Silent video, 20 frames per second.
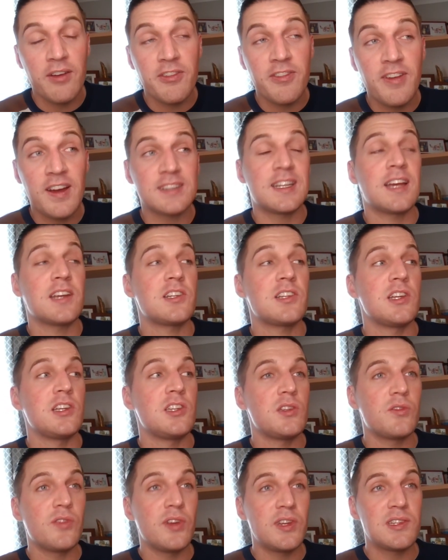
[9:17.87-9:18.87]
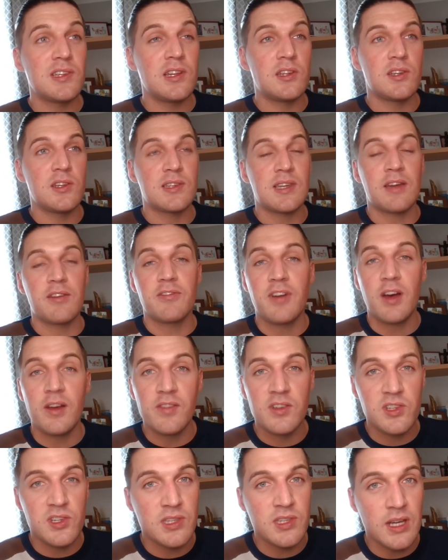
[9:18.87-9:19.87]
In fact, actually, she's recently just had
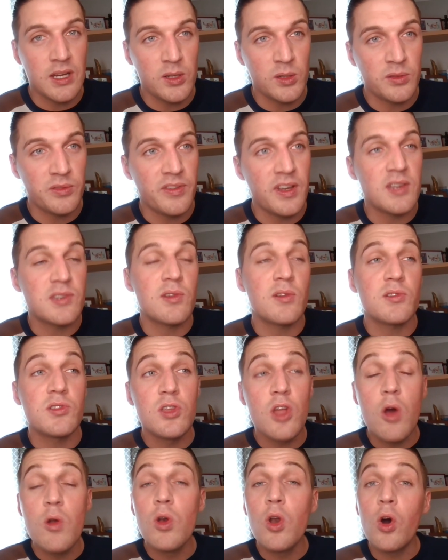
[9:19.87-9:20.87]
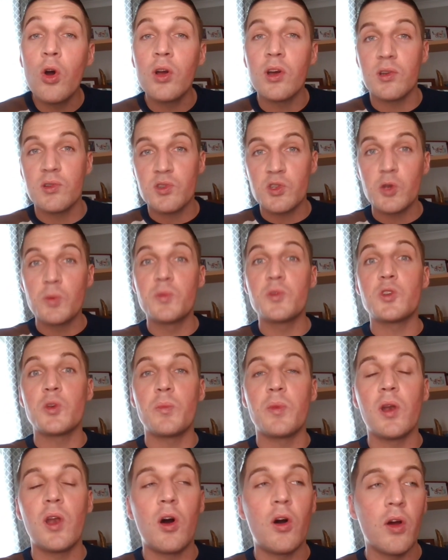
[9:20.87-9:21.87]
five inches cut off of it, so it's no longer super,
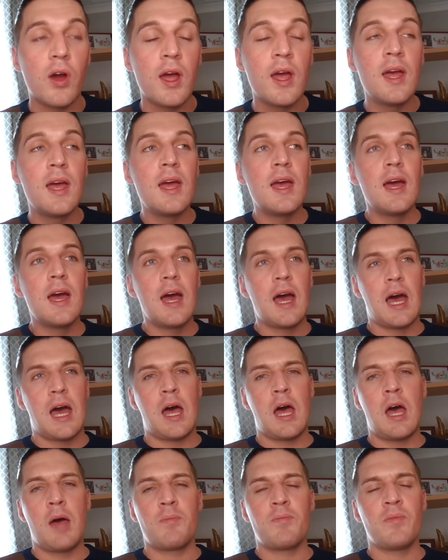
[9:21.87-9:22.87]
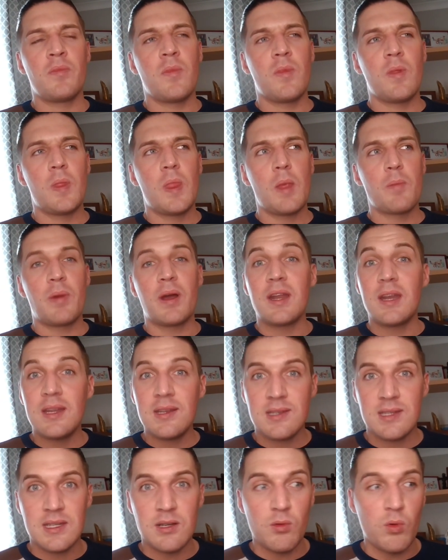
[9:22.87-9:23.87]
super long, um, but it
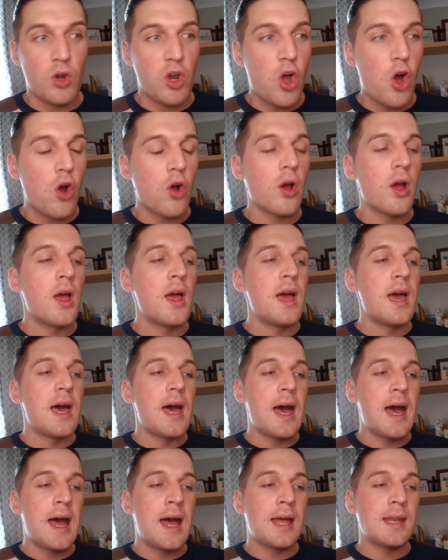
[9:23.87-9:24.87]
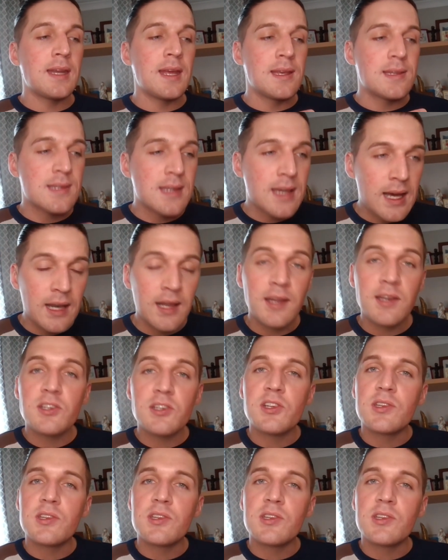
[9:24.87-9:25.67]
is still long and it's coloured.